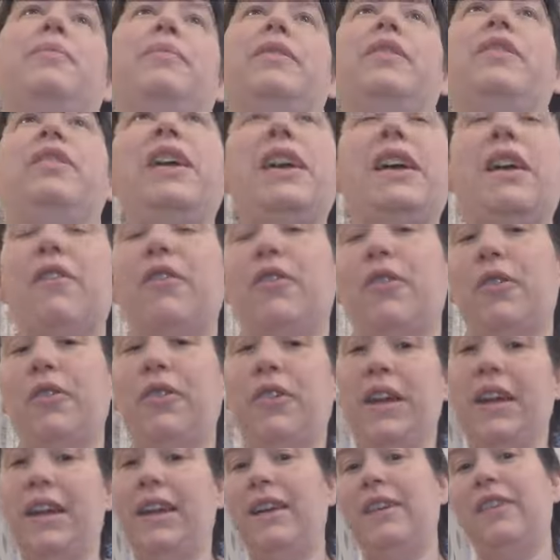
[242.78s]
The thing I've got to
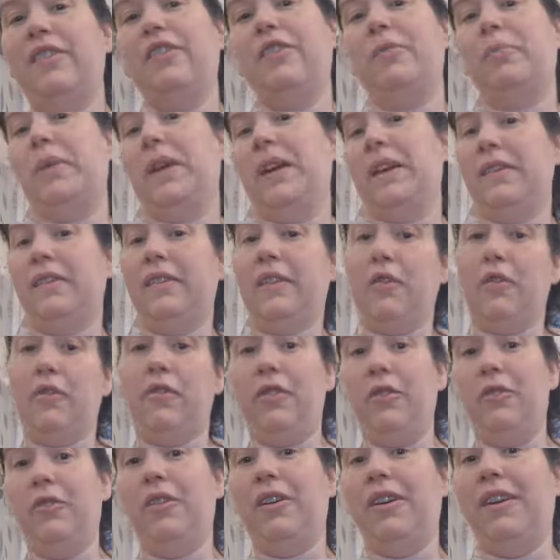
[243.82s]
think is just be yourself,
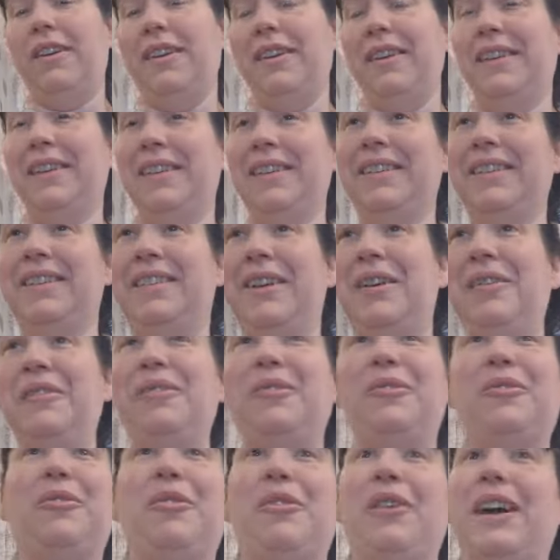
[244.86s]
Laura. Don't
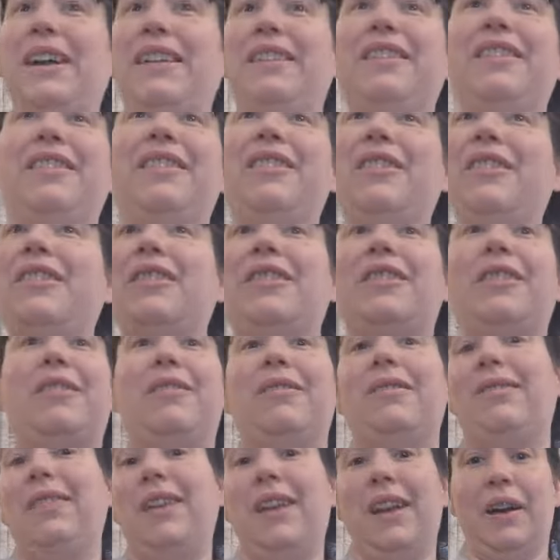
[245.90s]
try. Just,
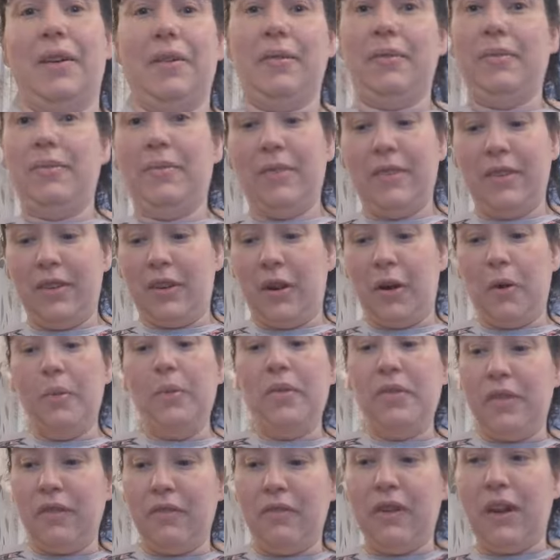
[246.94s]
you know, just go
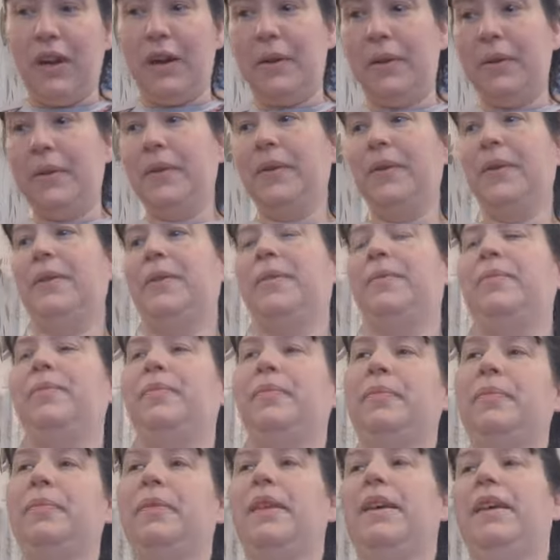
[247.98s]
with the flow.
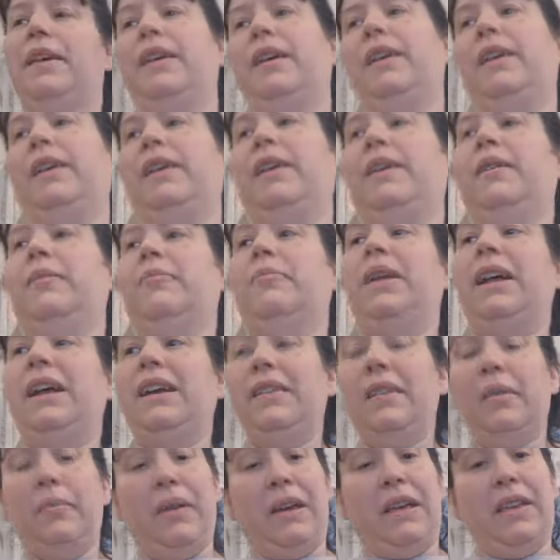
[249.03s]
But it
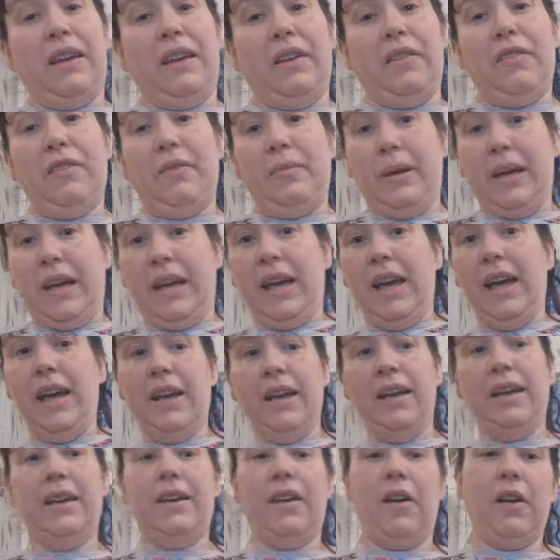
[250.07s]
is a big thing for me,
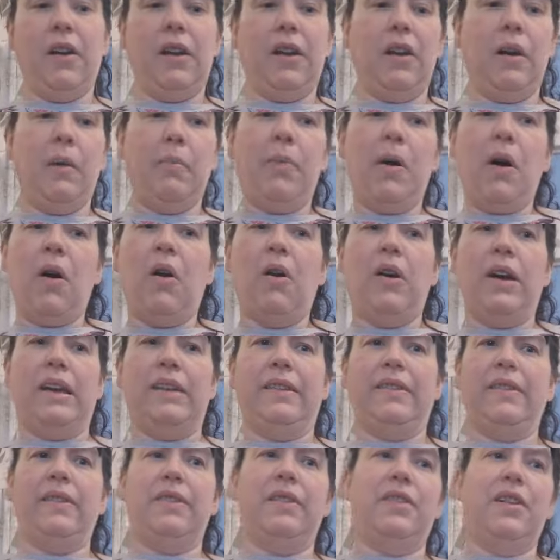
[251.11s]
going to like
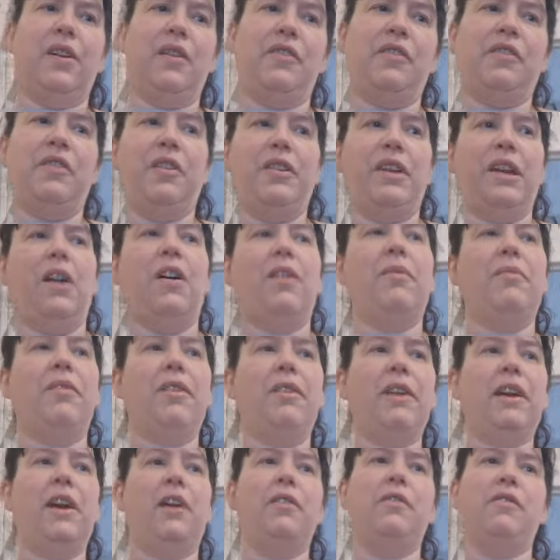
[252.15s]
parties and stuff. So yeah, I'm
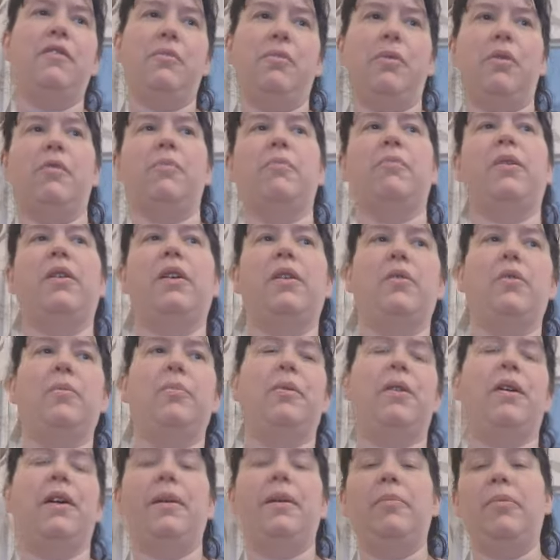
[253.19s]
very overwhelmed by it all,
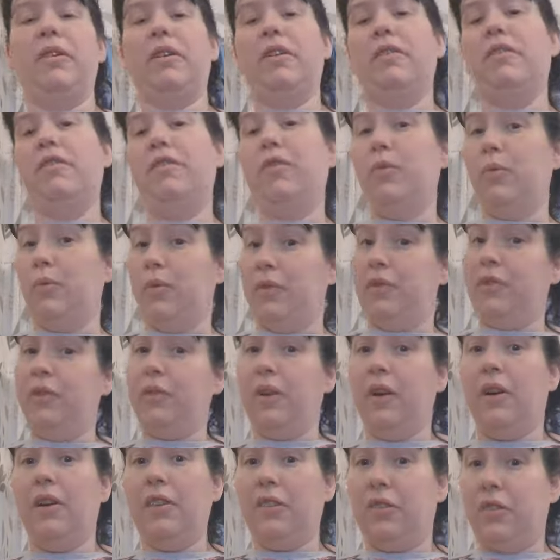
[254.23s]
but I'm looking forward to it.
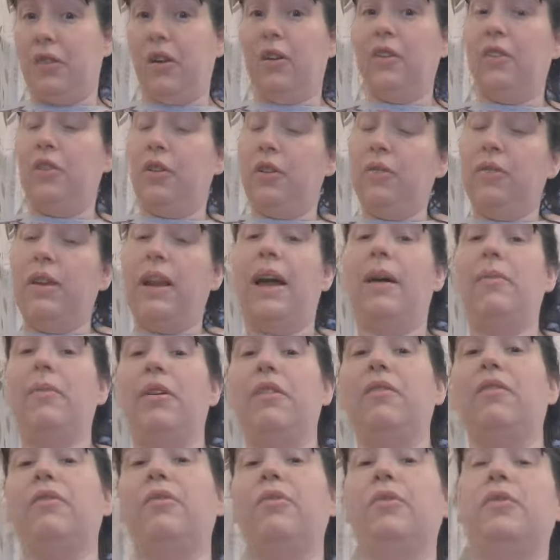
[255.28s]
I genuinely am
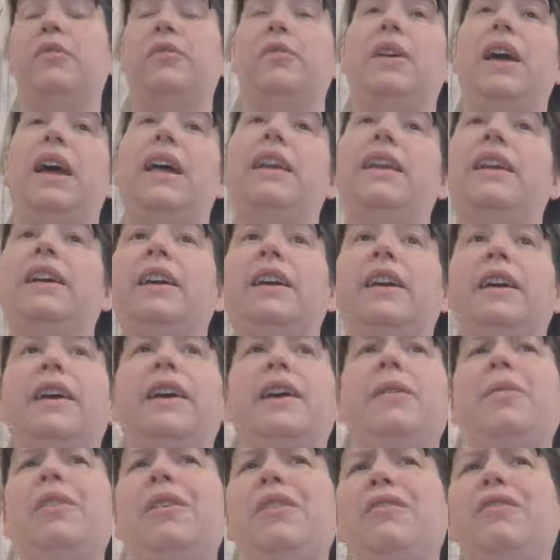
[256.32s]
looking forward to it. And it'd
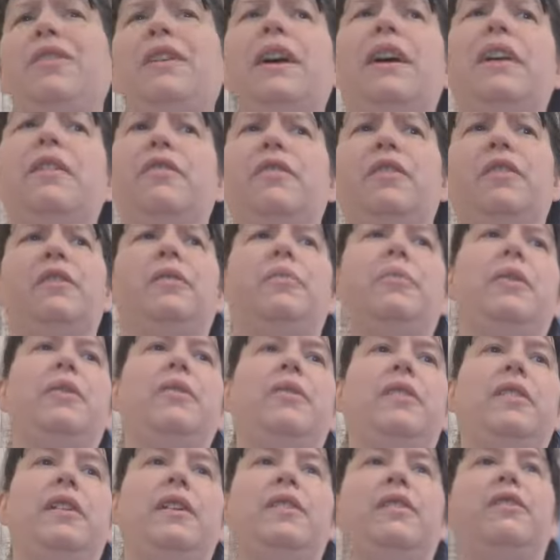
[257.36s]
be good for Nathan as well to
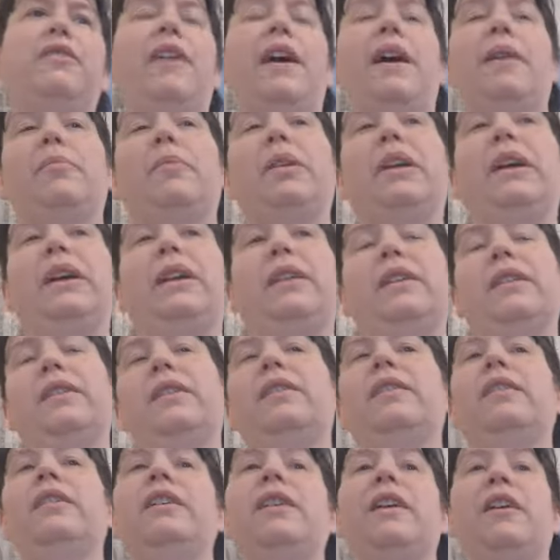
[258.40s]
see his family and,
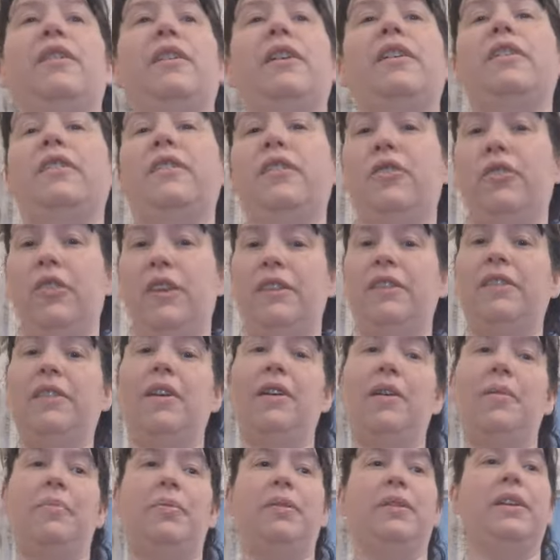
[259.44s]
you know, us to dress
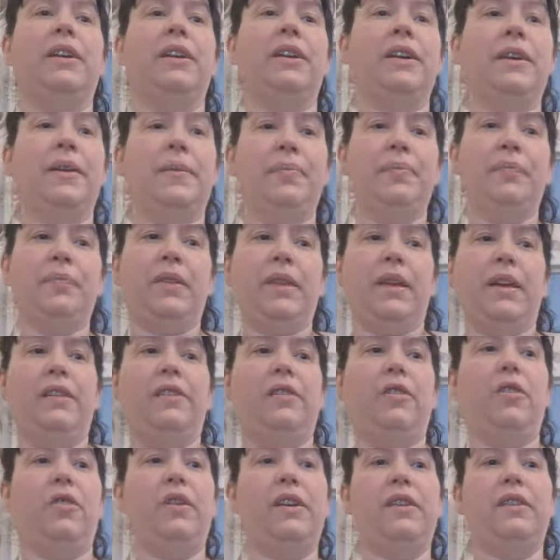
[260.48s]
up. And he's
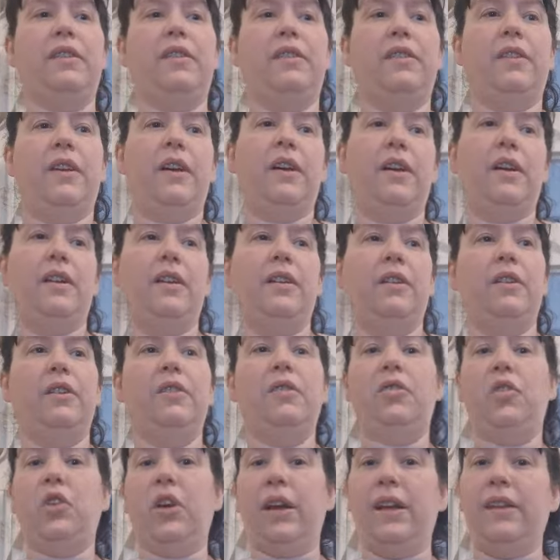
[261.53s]
got his
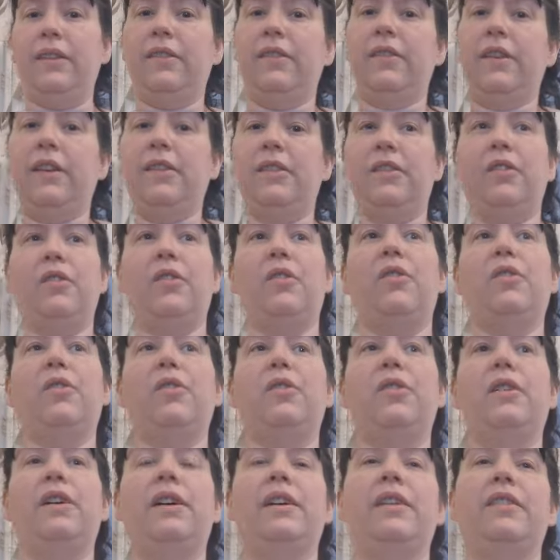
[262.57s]
new jeans that he's
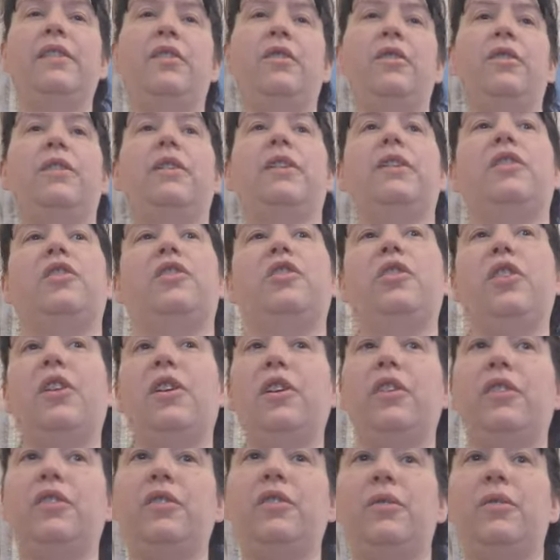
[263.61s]
got. He's got a
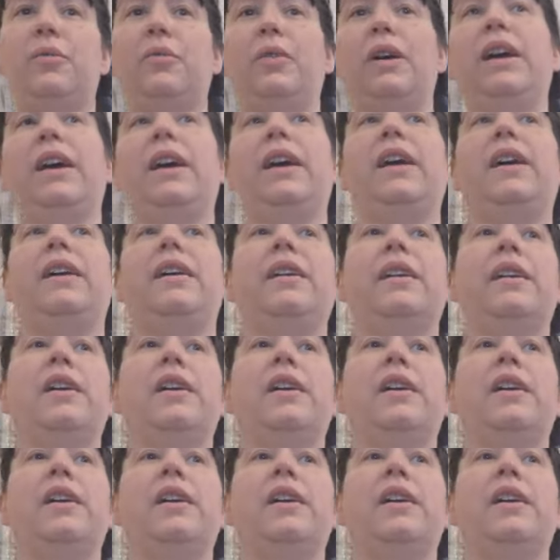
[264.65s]
shirt to wear.